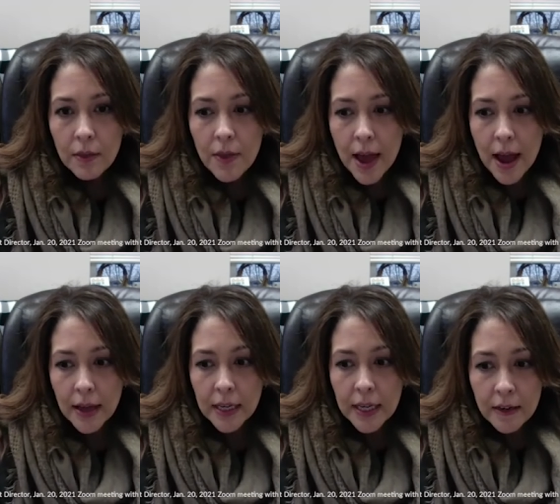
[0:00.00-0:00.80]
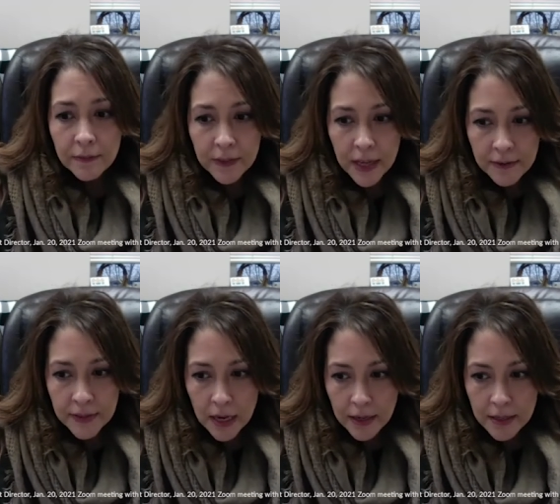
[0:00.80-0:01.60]
that if they've
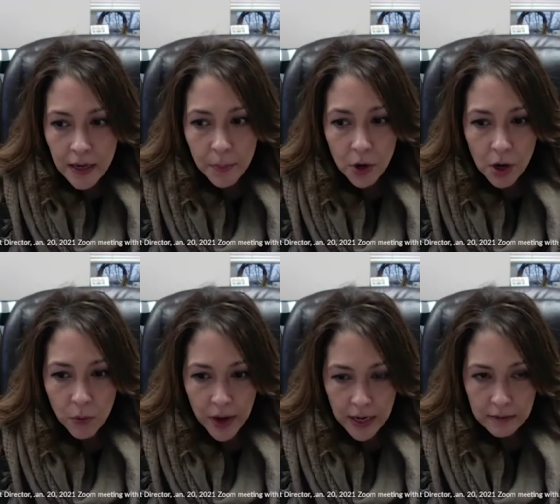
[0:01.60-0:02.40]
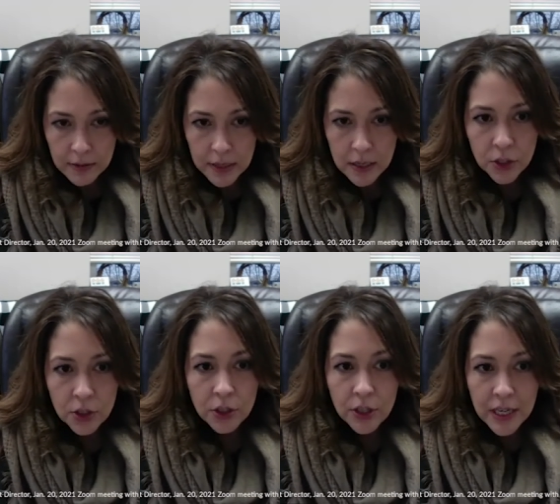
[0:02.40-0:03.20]
signed up on our waiting
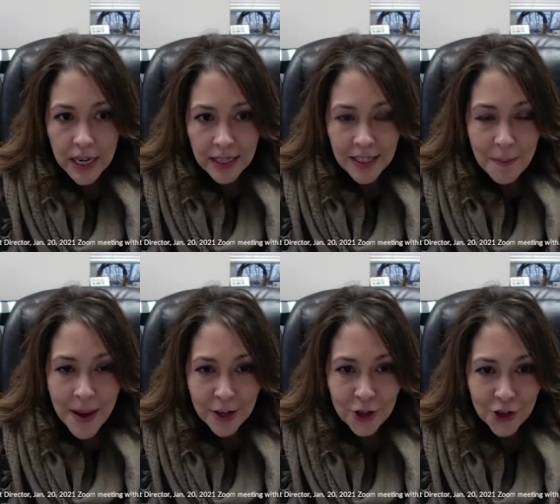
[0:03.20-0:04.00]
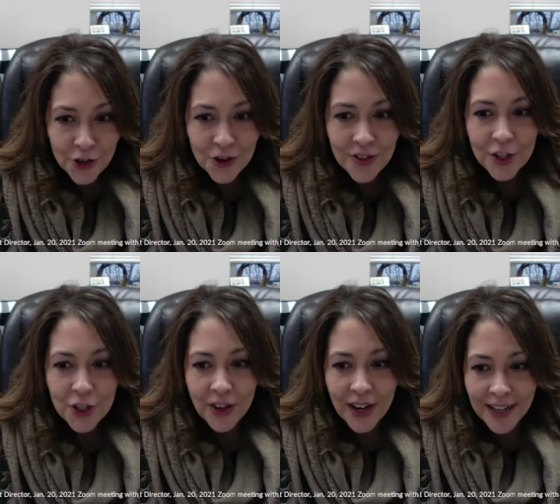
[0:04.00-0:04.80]
list, you need to make sure that
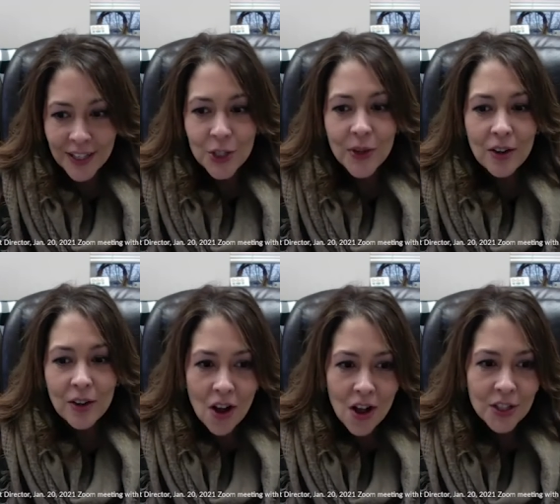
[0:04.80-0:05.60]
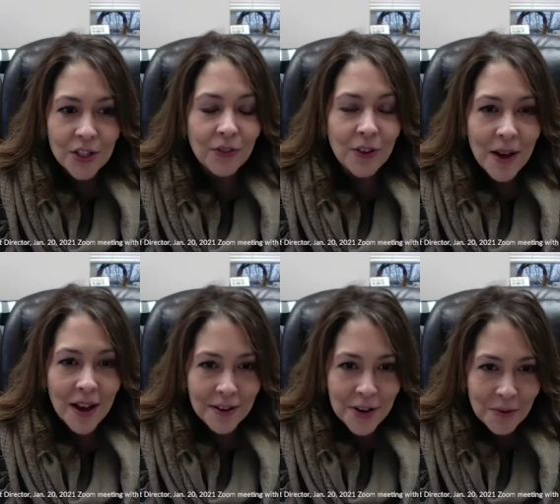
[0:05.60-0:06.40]
you're answering calls from
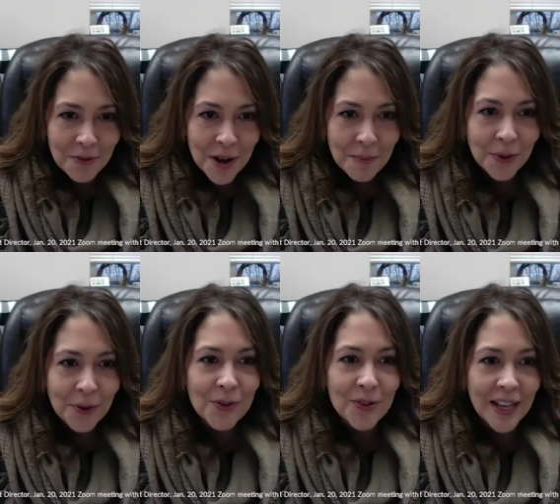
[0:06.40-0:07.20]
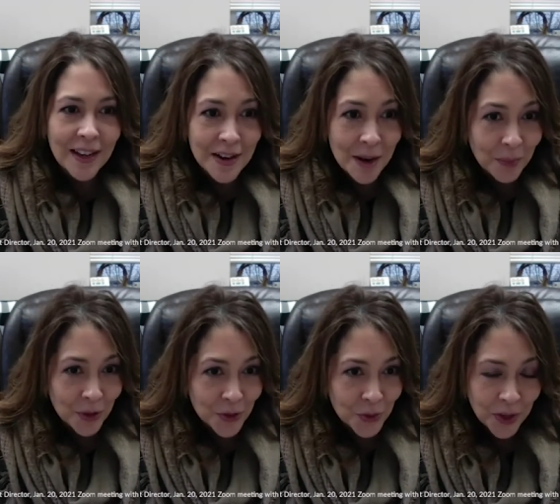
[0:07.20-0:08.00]
unknown numbers and
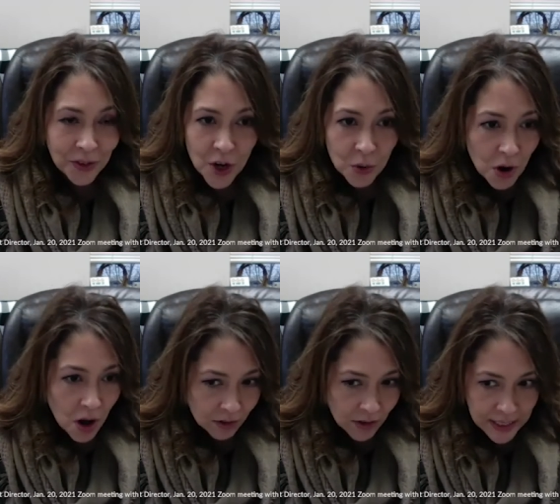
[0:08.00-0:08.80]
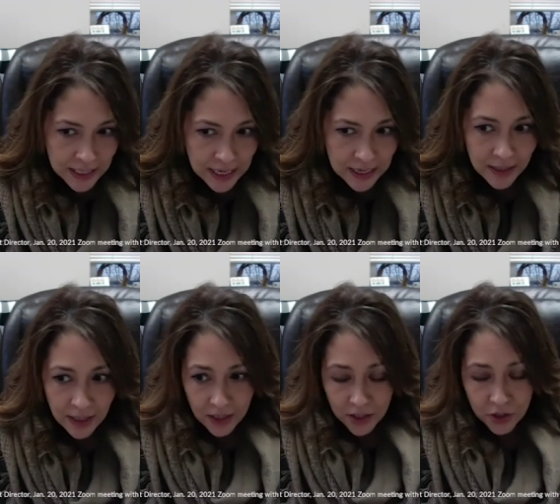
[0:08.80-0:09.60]
numbers with no caller I D.
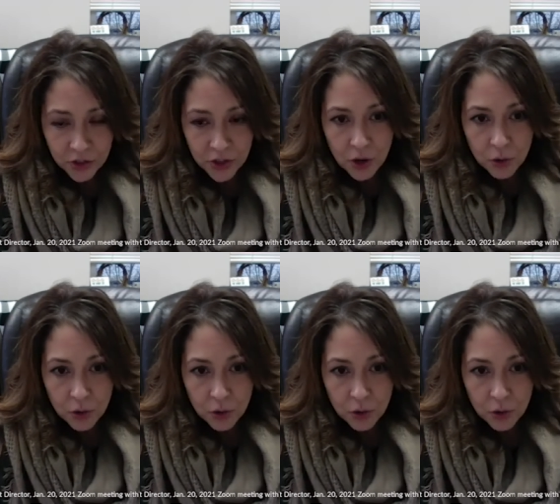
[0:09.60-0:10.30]
So